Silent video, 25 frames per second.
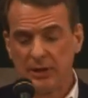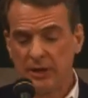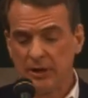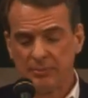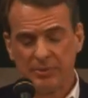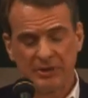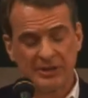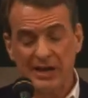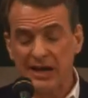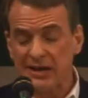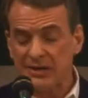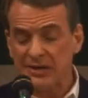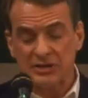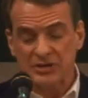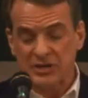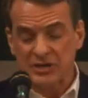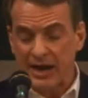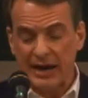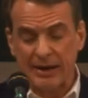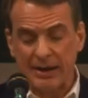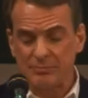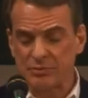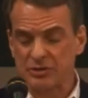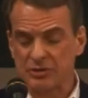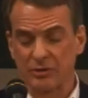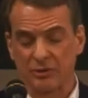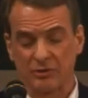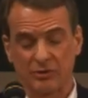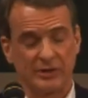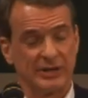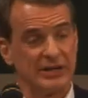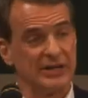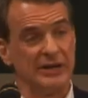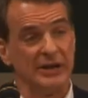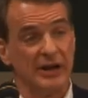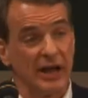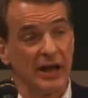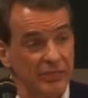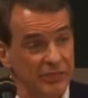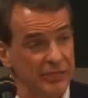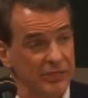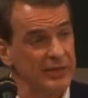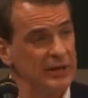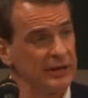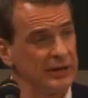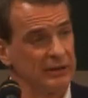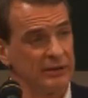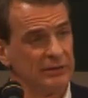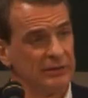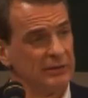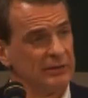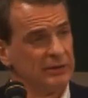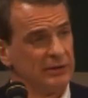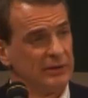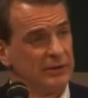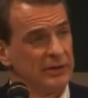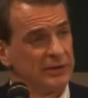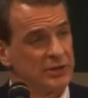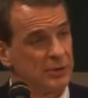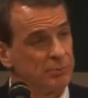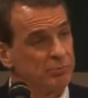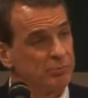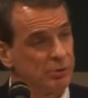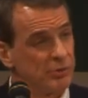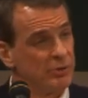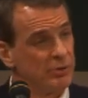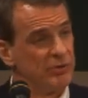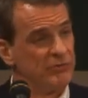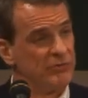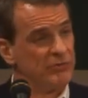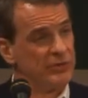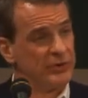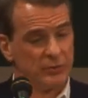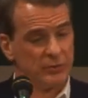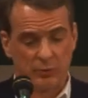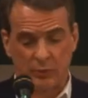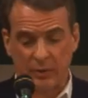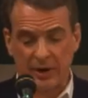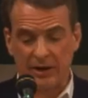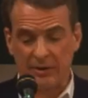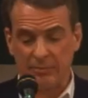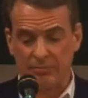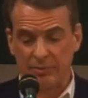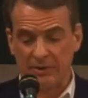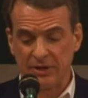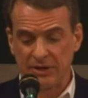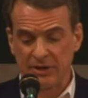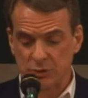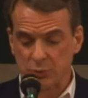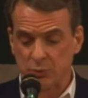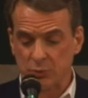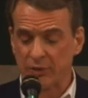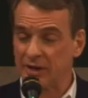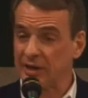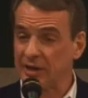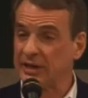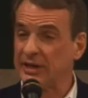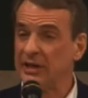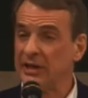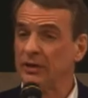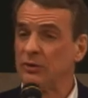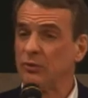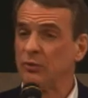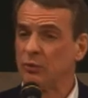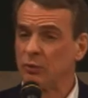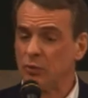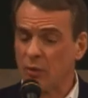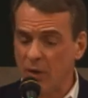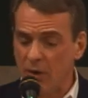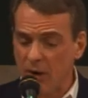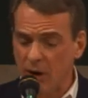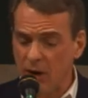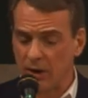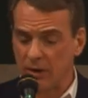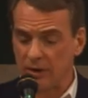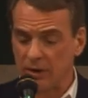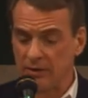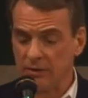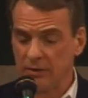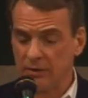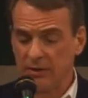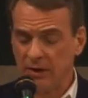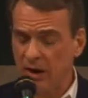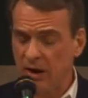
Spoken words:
But that does absolutely nothing to prove that rape is really wrong.